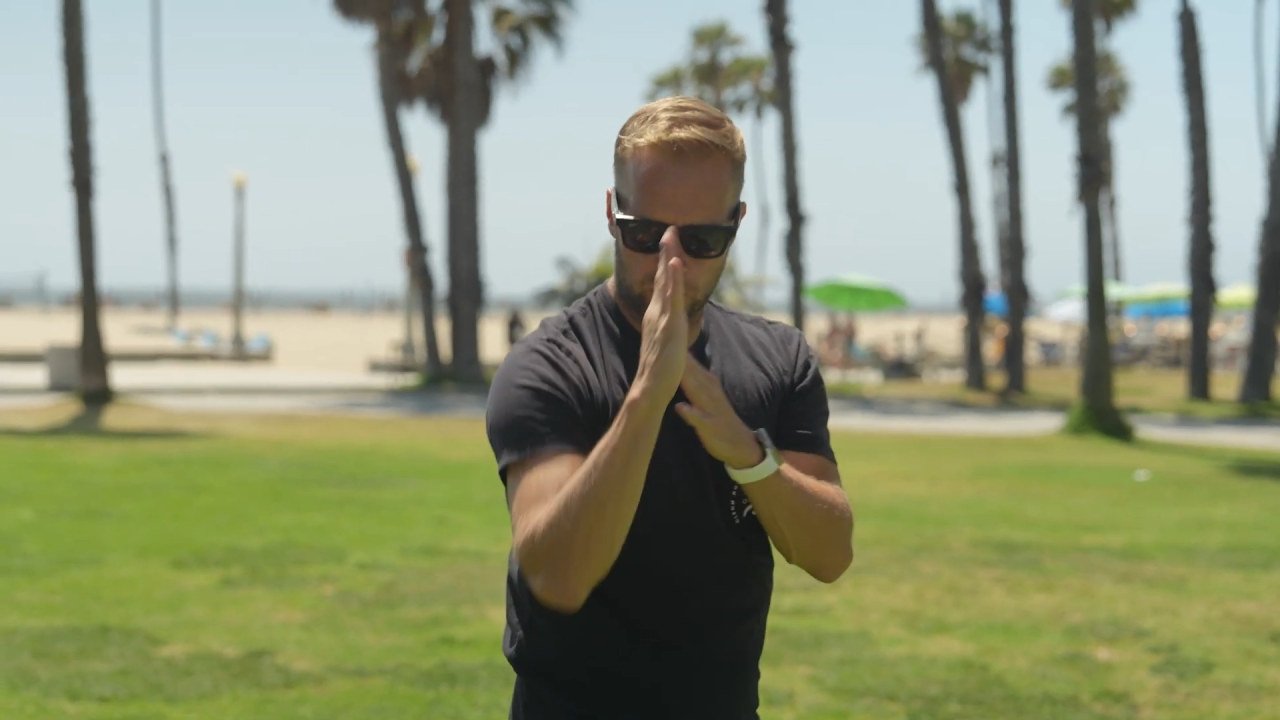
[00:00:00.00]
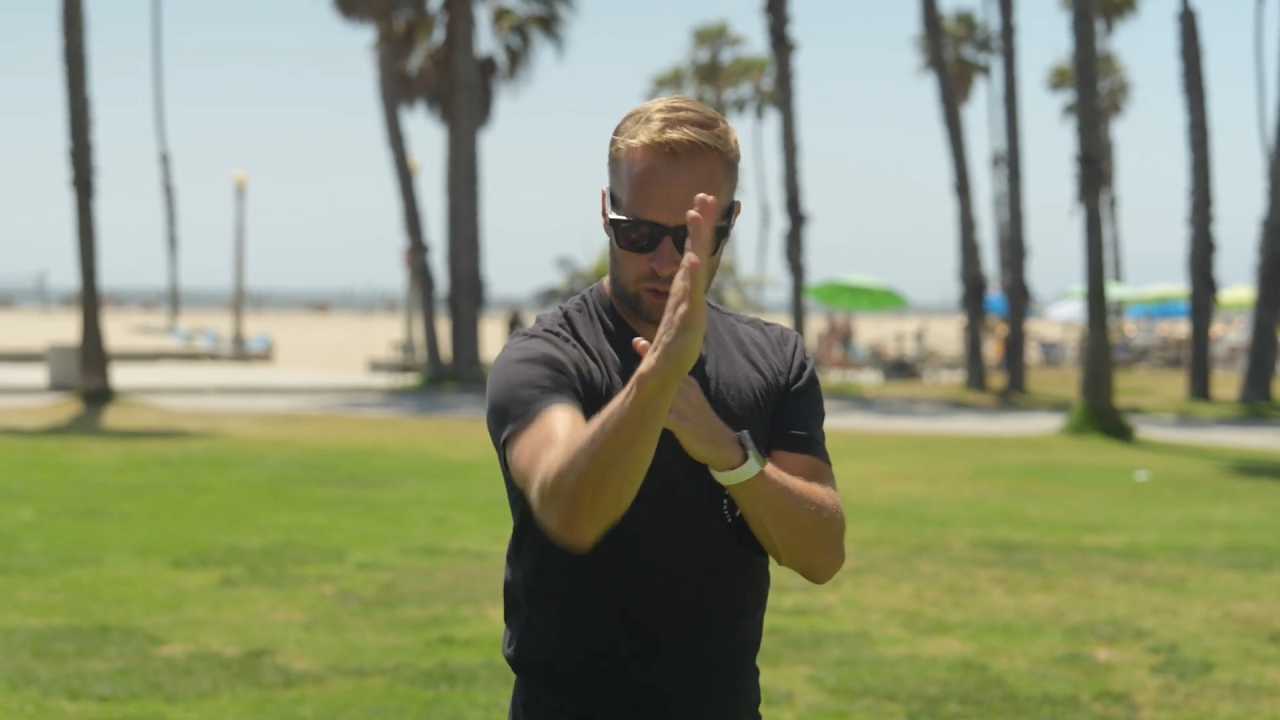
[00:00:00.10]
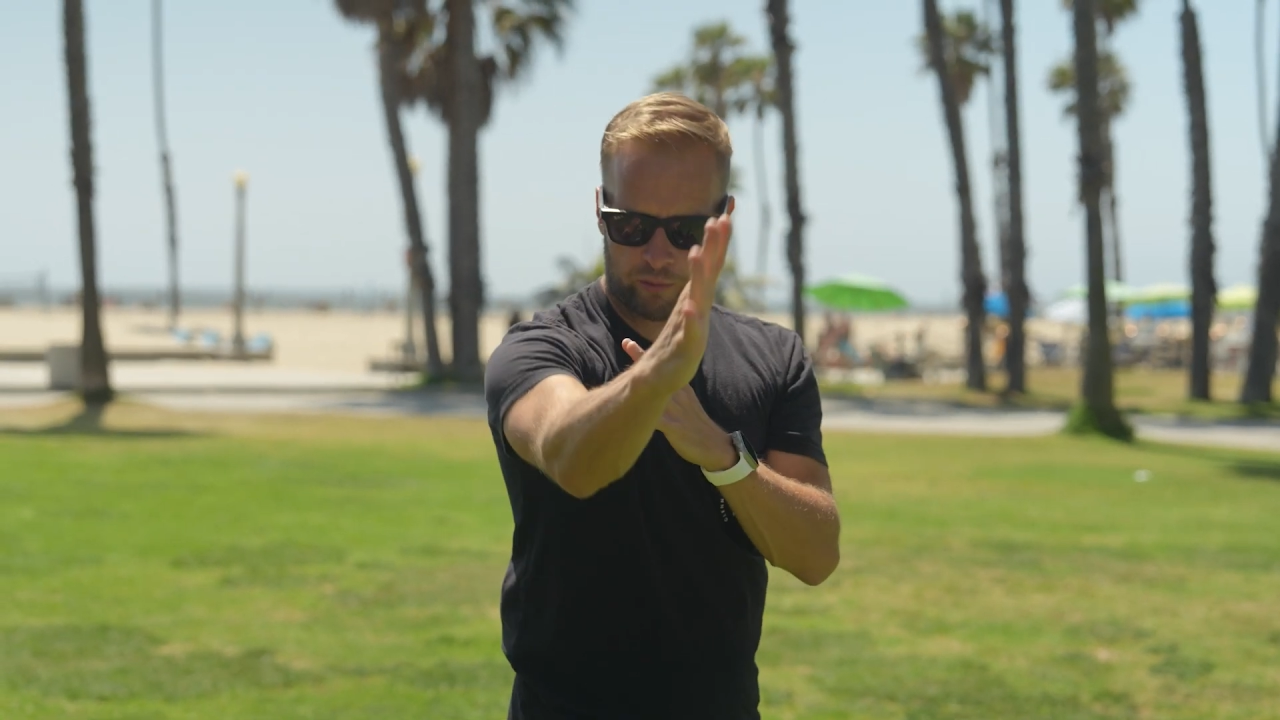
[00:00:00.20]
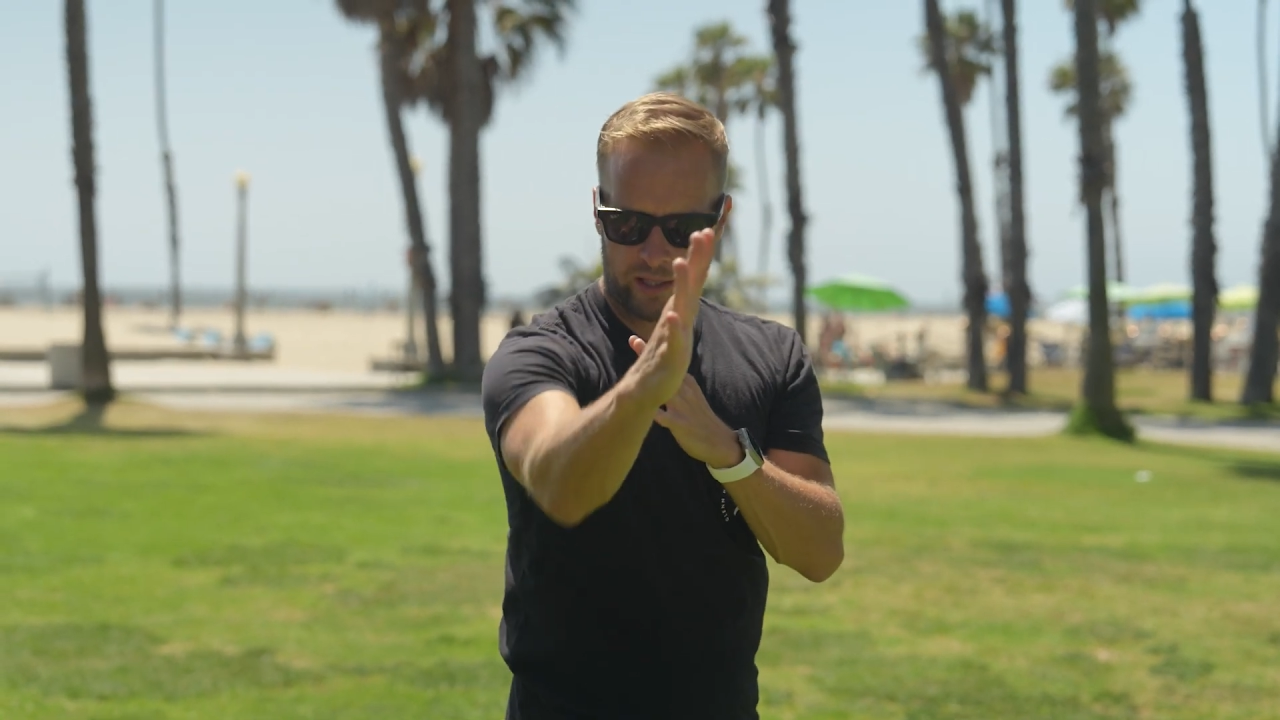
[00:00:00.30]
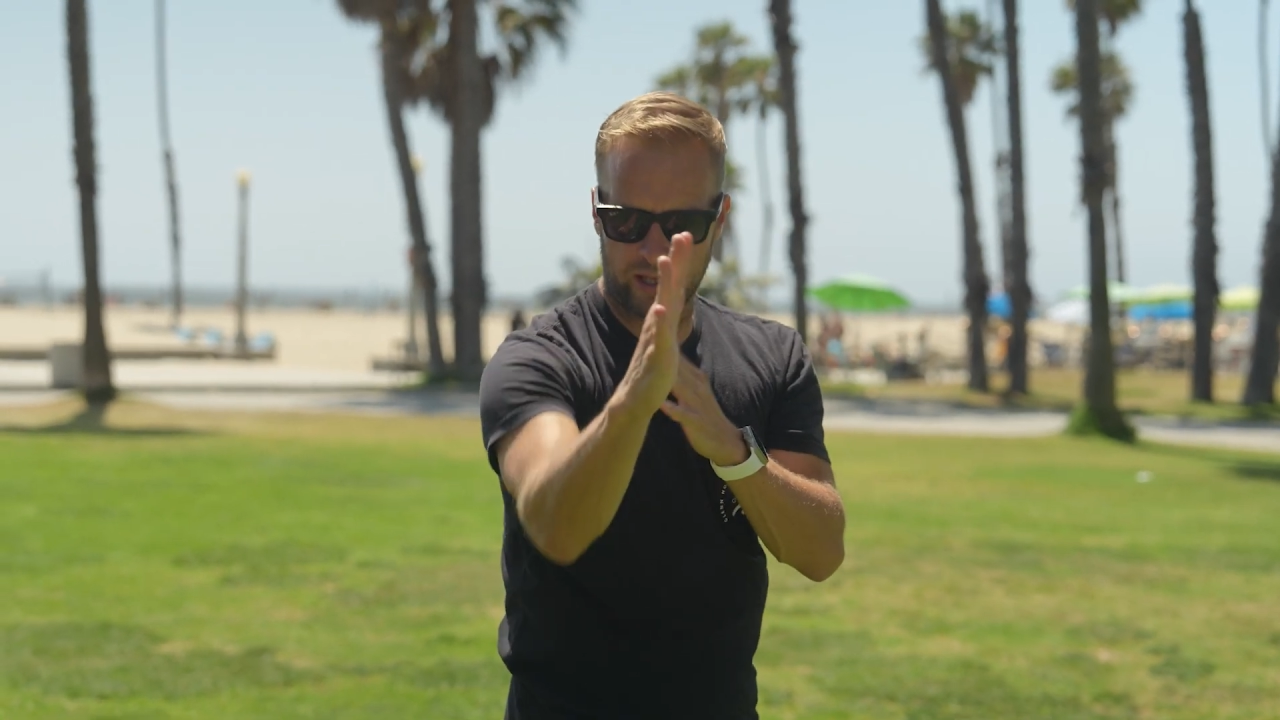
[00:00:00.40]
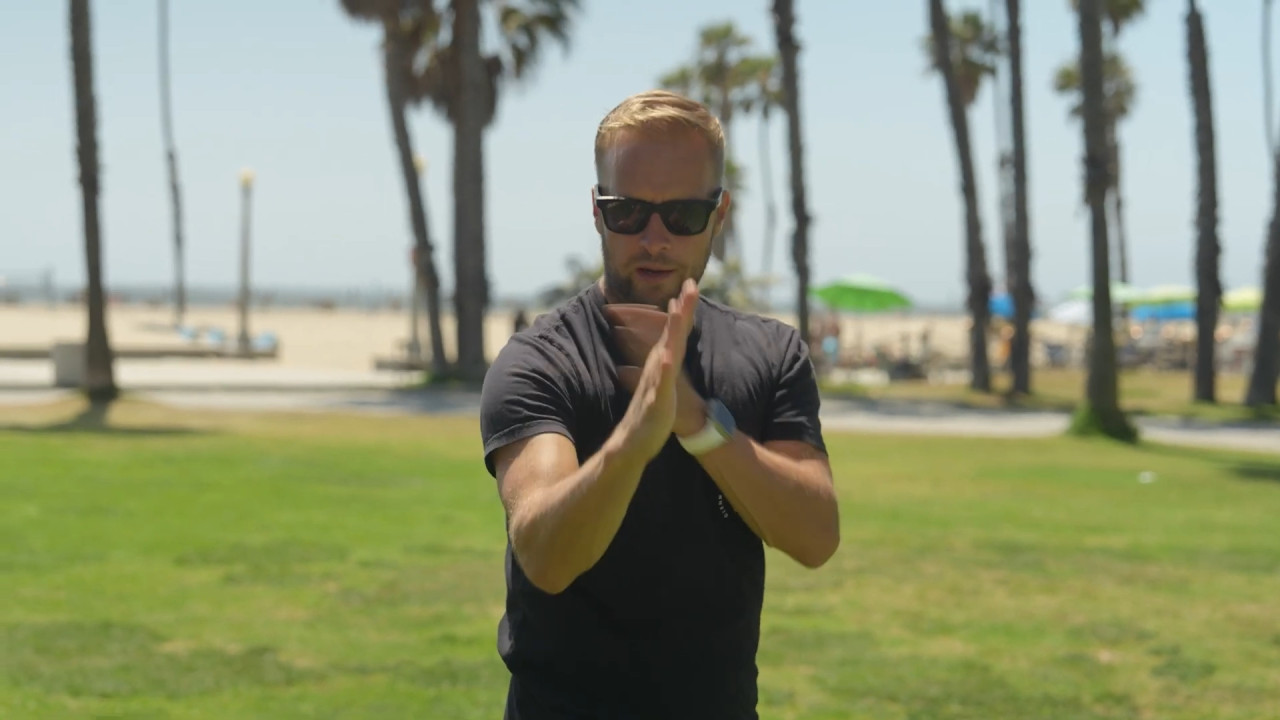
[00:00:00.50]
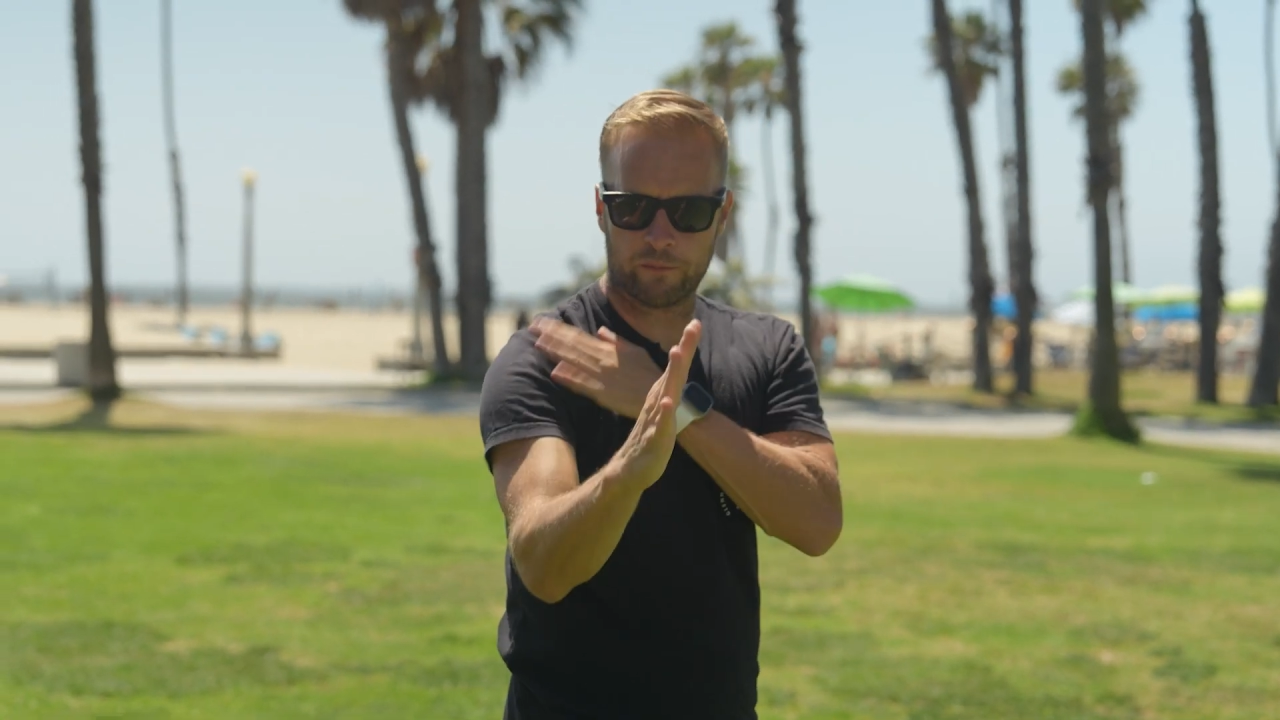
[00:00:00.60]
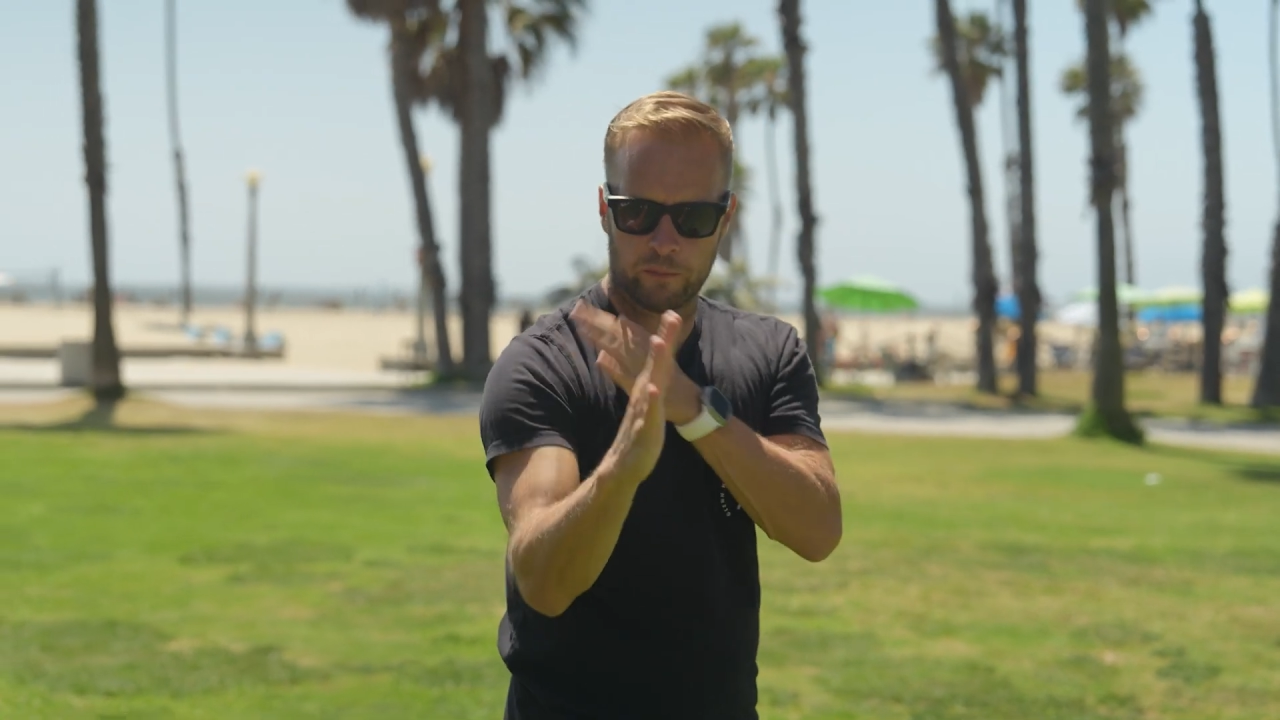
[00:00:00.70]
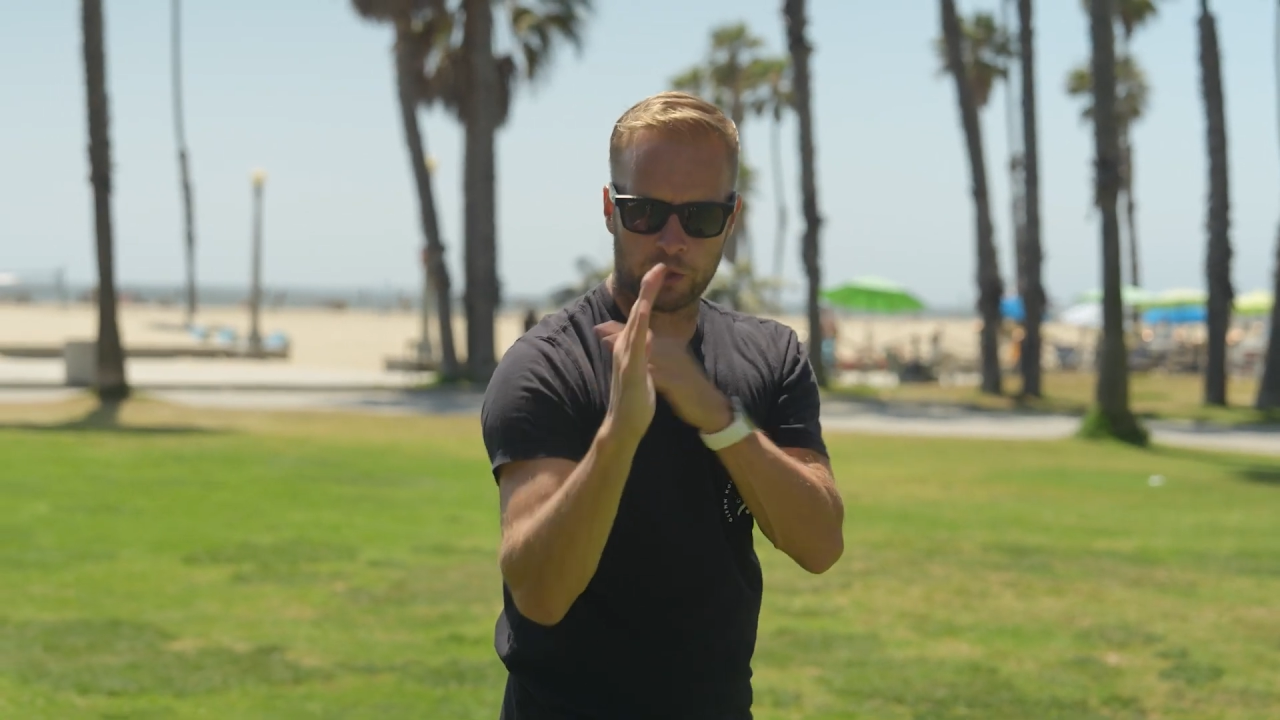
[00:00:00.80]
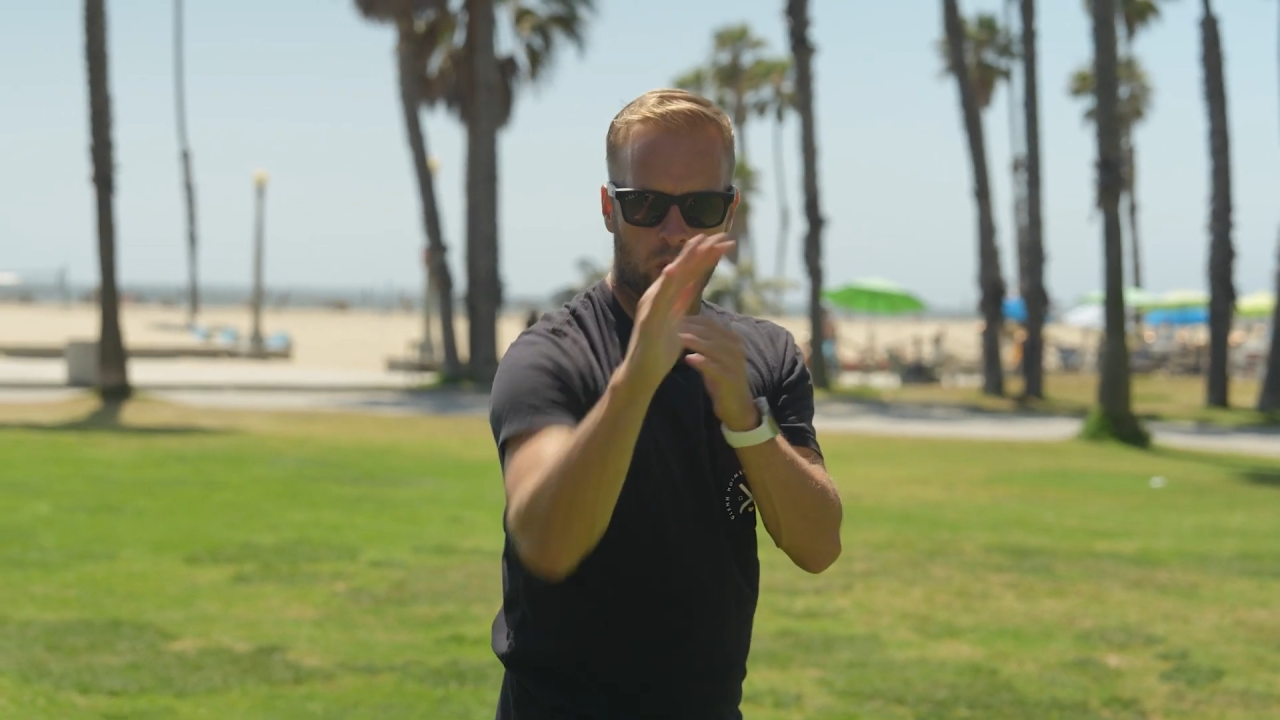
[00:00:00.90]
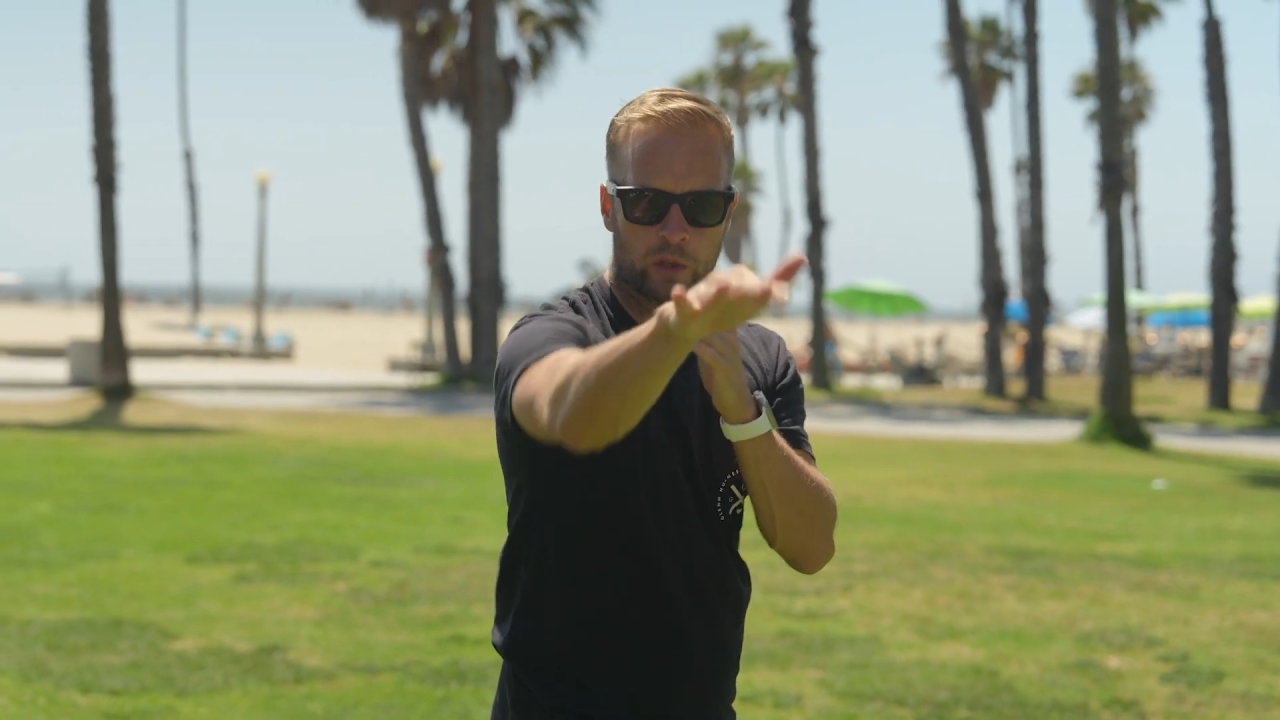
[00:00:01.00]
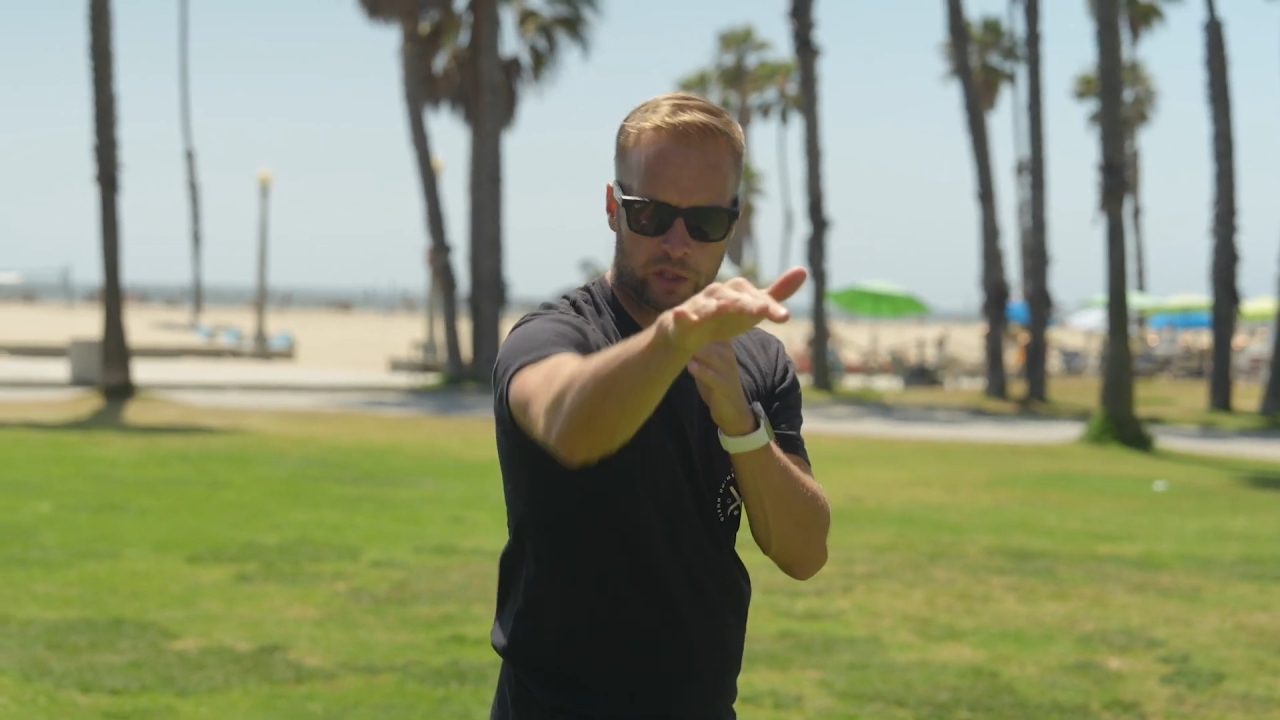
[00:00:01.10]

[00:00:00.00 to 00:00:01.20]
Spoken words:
straight line from shoulder